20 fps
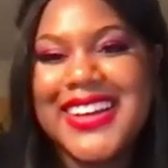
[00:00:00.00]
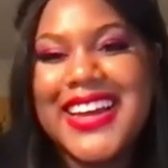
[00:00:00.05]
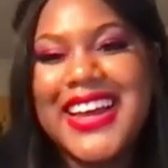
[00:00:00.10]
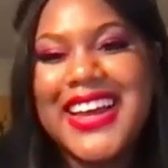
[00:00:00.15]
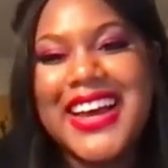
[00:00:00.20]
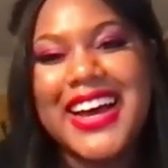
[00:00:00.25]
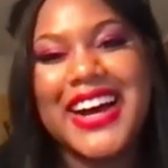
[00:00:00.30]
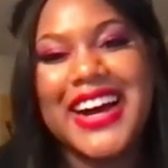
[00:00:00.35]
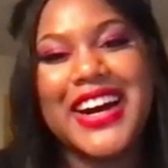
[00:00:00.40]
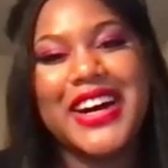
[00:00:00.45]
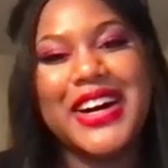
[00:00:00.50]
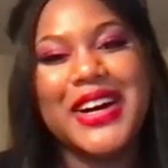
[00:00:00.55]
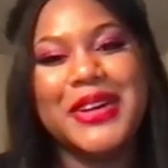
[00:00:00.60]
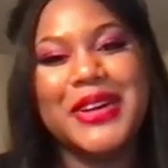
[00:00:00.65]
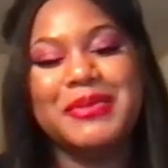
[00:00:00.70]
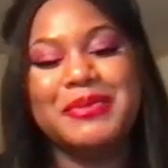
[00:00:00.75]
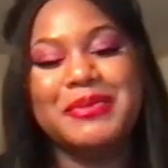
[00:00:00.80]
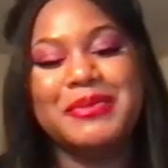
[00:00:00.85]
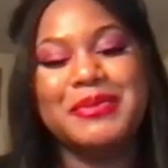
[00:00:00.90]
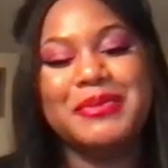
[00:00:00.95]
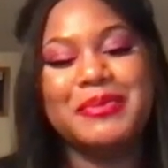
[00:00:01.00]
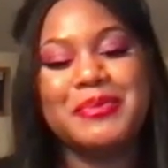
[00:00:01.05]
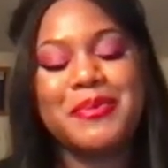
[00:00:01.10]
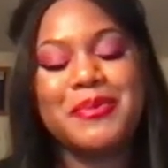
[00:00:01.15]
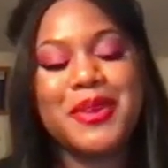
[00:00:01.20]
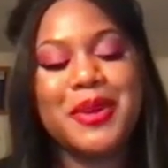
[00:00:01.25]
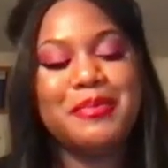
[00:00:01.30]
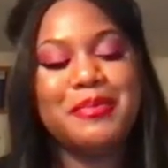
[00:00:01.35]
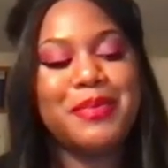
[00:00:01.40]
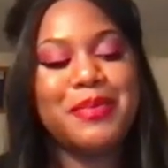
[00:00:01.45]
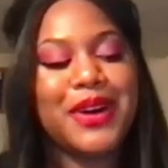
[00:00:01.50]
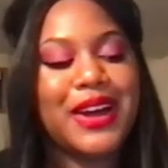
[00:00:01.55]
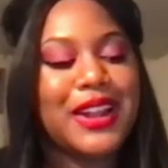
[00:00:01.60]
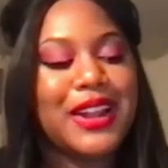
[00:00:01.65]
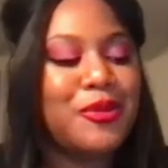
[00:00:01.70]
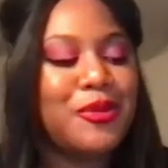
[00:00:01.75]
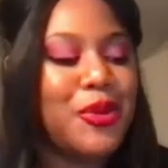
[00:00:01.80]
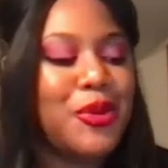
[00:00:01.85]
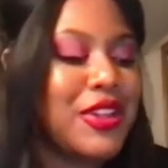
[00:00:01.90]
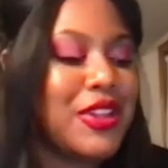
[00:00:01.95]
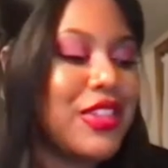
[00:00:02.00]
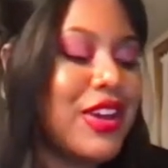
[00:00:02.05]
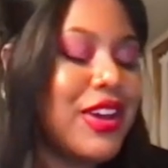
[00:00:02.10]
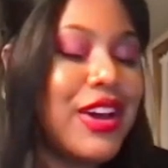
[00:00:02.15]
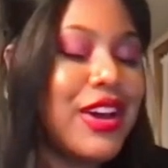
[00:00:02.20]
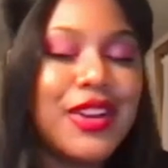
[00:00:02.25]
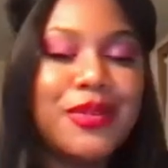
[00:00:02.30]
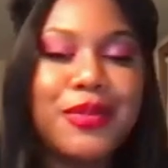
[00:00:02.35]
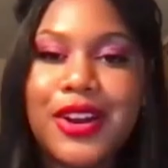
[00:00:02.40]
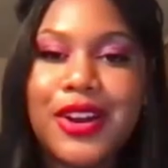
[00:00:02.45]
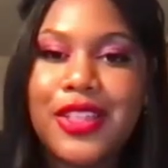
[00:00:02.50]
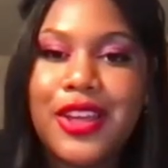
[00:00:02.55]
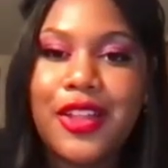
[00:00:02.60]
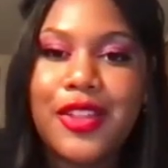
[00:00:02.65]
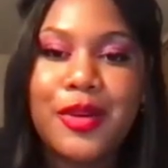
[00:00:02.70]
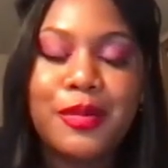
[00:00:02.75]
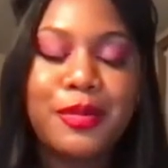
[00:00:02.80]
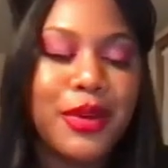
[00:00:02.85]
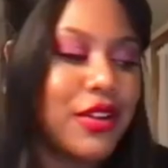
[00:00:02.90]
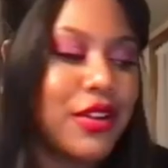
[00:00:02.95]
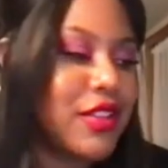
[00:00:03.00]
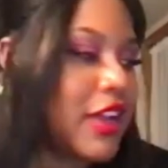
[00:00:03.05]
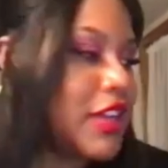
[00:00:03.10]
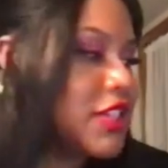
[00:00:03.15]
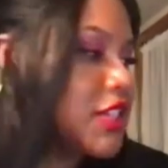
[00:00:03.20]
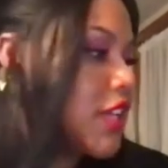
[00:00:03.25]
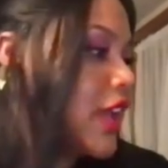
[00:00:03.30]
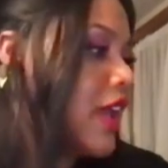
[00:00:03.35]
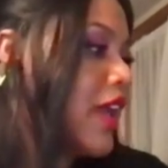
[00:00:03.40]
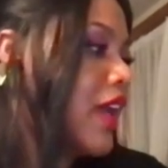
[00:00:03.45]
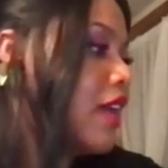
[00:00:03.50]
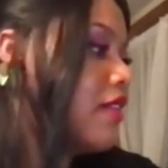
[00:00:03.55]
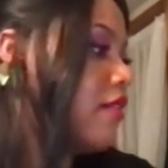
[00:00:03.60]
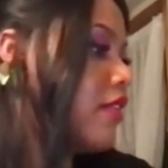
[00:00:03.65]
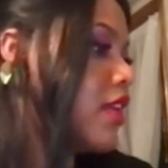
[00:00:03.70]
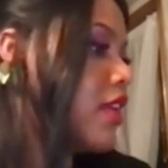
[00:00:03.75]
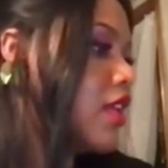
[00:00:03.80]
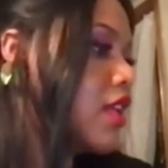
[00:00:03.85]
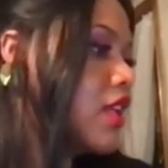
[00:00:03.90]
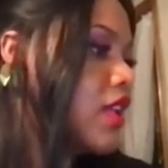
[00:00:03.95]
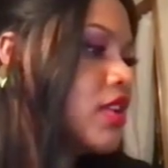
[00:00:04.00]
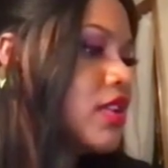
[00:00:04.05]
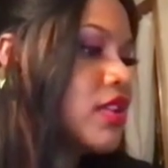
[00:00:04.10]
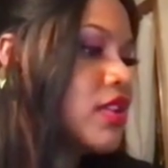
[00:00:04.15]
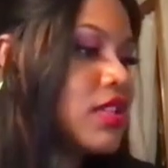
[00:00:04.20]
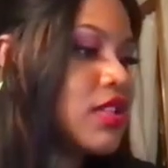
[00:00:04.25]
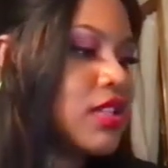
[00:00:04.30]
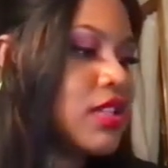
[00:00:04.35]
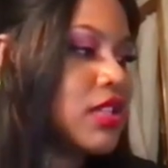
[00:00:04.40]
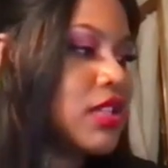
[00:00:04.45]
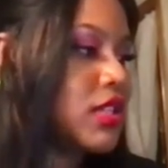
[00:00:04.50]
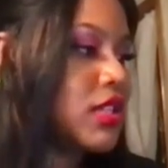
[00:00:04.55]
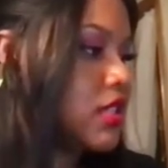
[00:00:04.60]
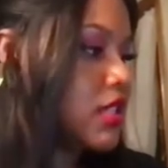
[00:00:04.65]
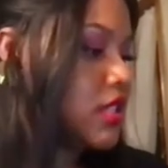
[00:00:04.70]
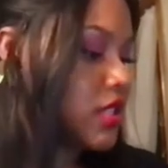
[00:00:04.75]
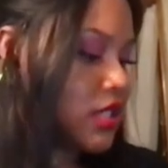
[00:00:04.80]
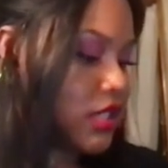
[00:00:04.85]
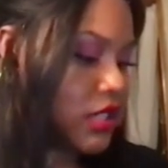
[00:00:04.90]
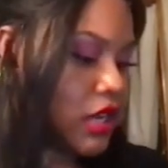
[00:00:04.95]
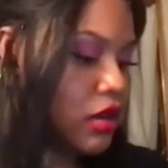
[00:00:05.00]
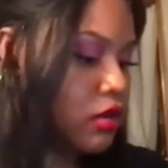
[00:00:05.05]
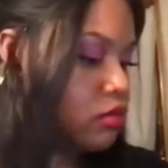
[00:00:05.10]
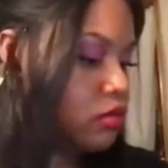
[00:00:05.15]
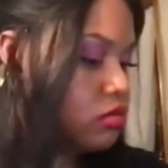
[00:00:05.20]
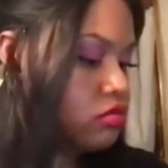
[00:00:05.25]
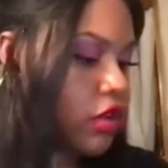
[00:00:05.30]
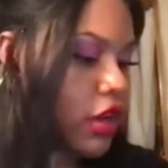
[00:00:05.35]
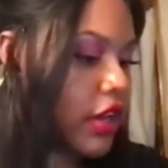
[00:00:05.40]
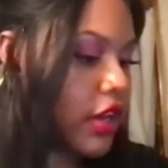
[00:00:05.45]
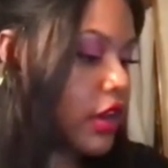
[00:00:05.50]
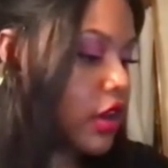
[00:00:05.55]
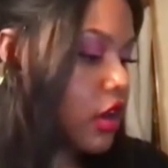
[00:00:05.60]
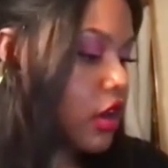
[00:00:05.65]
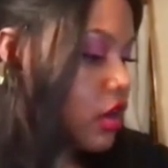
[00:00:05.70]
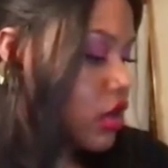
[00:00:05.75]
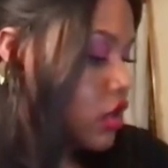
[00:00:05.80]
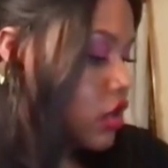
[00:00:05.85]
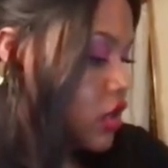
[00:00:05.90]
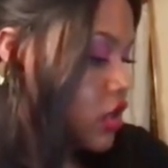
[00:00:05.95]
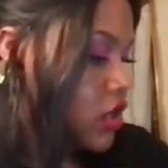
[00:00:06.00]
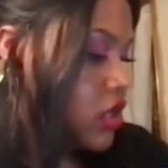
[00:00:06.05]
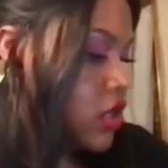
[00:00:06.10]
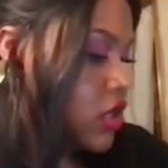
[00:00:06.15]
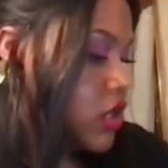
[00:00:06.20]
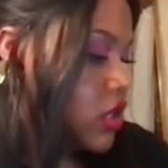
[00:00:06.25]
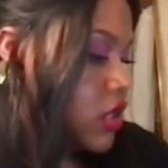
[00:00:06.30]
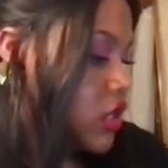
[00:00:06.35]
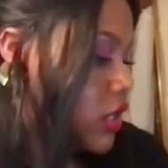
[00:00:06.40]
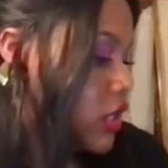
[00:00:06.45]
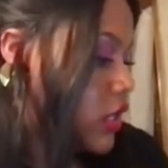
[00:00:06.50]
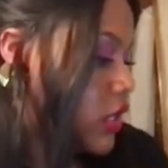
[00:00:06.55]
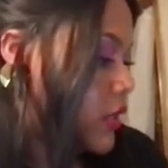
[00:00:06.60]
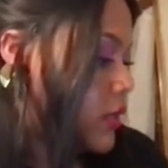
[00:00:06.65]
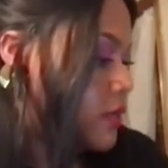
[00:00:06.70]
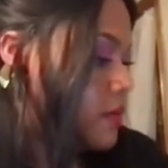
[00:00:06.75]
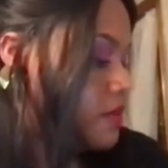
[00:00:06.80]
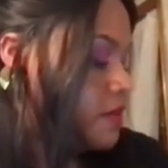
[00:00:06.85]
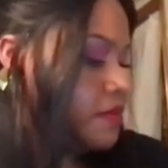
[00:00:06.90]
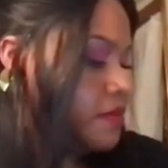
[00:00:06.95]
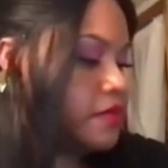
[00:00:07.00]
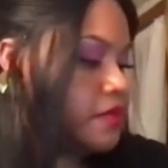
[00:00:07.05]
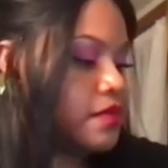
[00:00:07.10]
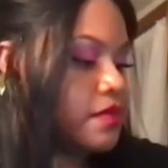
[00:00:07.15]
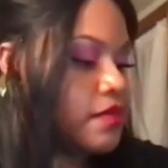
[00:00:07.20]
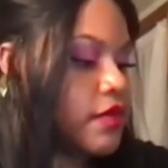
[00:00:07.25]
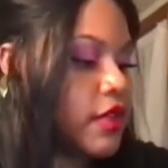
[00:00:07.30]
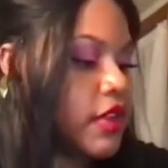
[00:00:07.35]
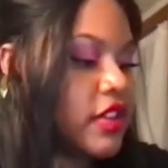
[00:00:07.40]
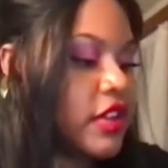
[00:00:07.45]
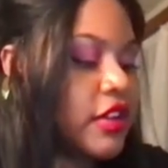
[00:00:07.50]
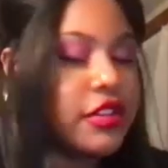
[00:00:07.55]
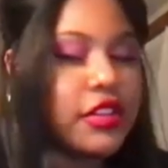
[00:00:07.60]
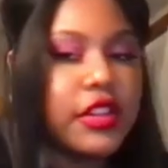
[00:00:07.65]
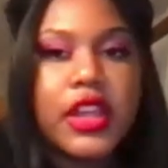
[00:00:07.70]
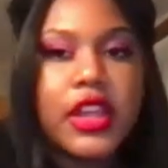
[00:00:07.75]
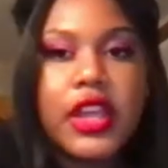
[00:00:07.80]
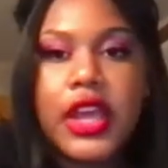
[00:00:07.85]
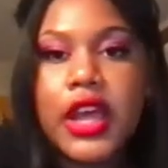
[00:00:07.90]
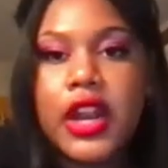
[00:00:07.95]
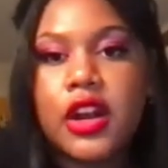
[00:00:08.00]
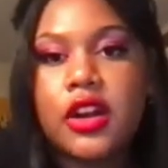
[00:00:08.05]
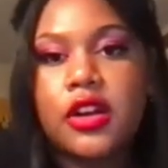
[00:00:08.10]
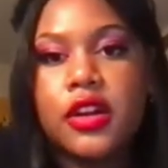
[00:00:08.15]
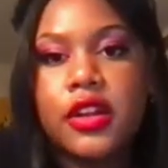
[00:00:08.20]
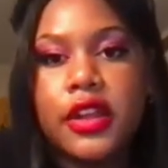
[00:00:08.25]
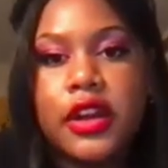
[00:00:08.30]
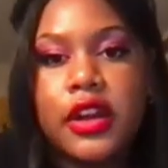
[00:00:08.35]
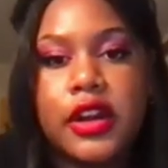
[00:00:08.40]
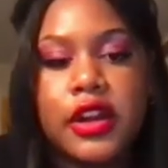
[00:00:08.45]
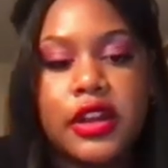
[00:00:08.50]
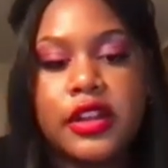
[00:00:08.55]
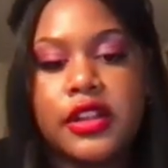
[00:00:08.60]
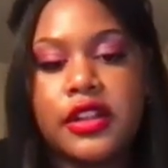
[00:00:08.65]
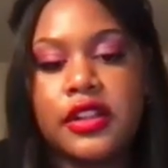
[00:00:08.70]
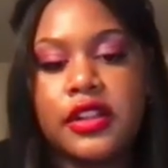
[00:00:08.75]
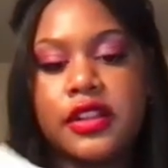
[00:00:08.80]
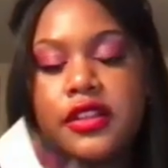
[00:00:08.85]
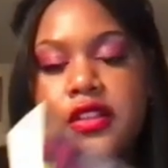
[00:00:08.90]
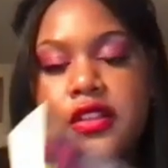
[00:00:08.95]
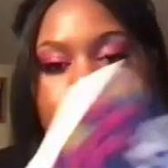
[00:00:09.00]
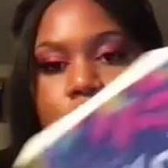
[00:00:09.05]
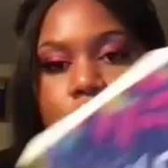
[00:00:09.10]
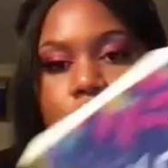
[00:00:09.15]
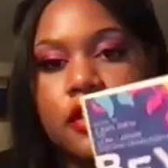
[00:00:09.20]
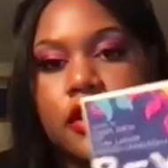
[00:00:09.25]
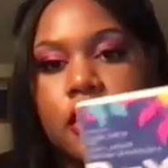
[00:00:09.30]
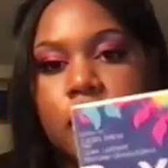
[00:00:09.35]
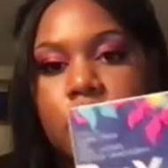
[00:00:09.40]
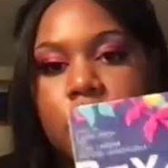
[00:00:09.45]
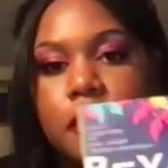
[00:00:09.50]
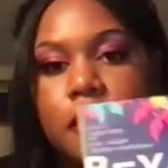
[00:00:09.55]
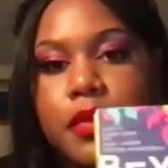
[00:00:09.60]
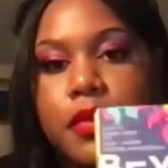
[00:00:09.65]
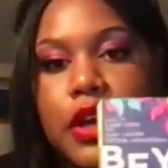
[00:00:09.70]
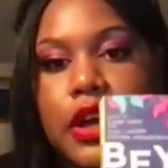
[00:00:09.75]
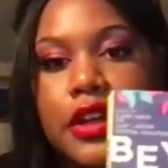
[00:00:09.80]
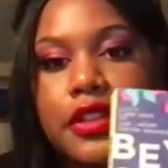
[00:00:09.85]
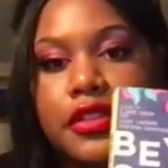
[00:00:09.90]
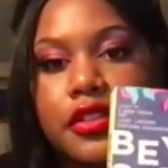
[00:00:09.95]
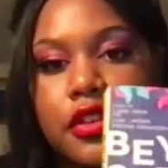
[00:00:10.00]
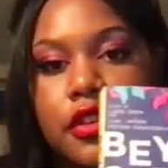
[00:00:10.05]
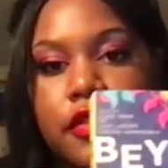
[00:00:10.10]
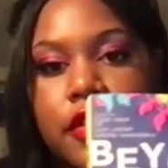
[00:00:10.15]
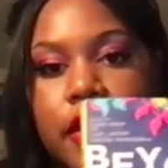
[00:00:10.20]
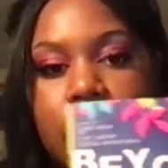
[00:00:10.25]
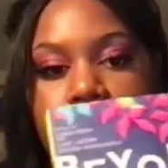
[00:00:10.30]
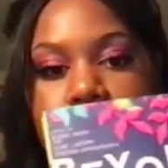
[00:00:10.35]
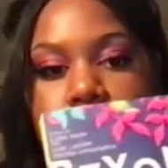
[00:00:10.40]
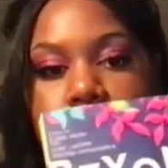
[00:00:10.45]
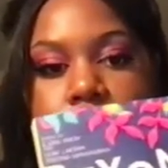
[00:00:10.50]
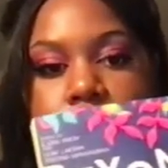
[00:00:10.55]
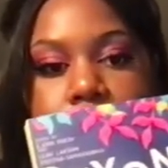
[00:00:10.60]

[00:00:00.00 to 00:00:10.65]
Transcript: But one of the other books, actually I have it, right here, because I was looking at it earlier, is called Beyond Survival.